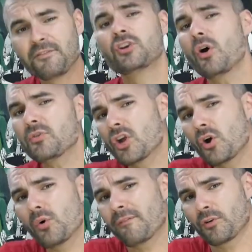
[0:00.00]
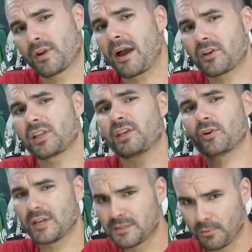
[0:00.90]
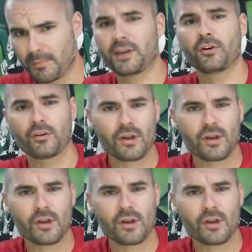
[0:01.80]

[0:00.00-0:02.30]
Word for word: you don't know if your calculator is permitted or